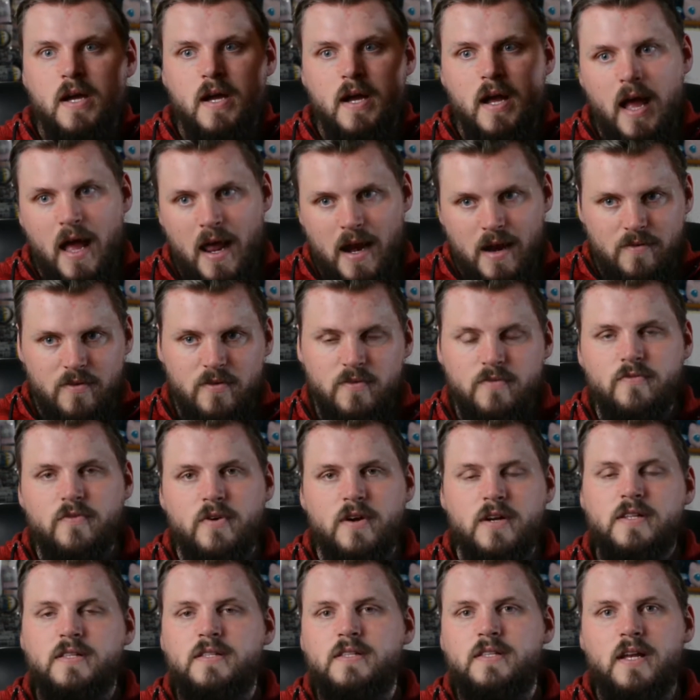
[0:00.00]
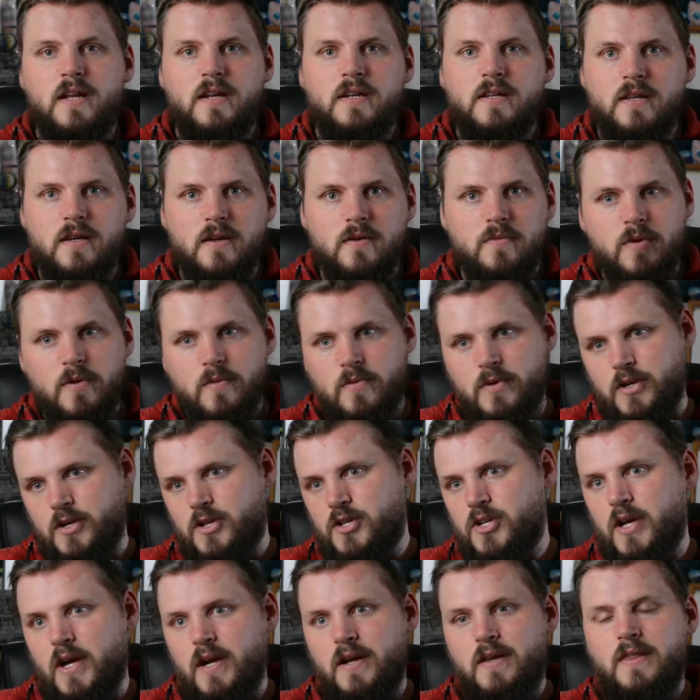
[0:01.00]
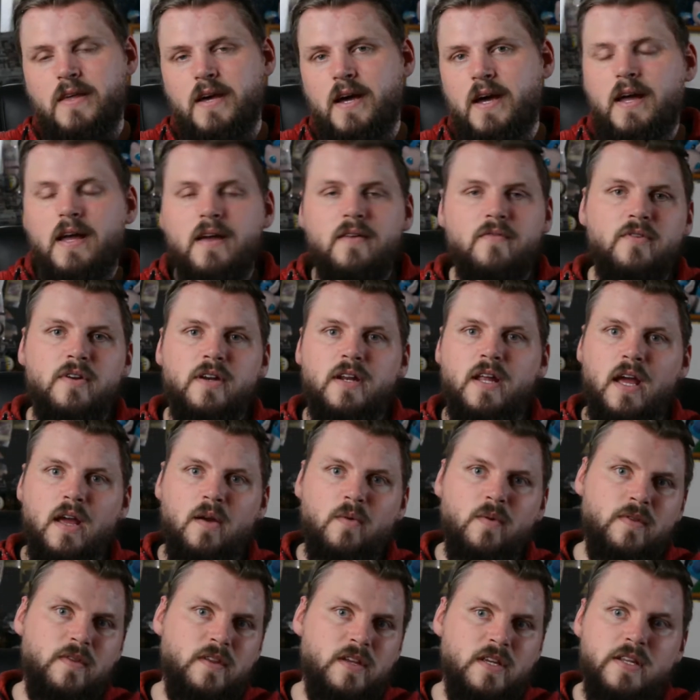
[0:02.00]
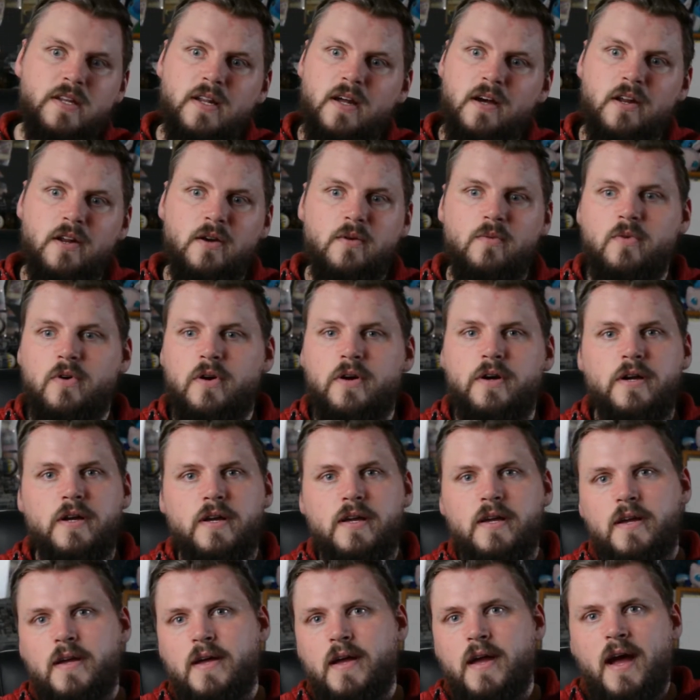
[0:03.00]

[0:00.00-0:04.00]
and have it front and center, people can check that every day when they start at work.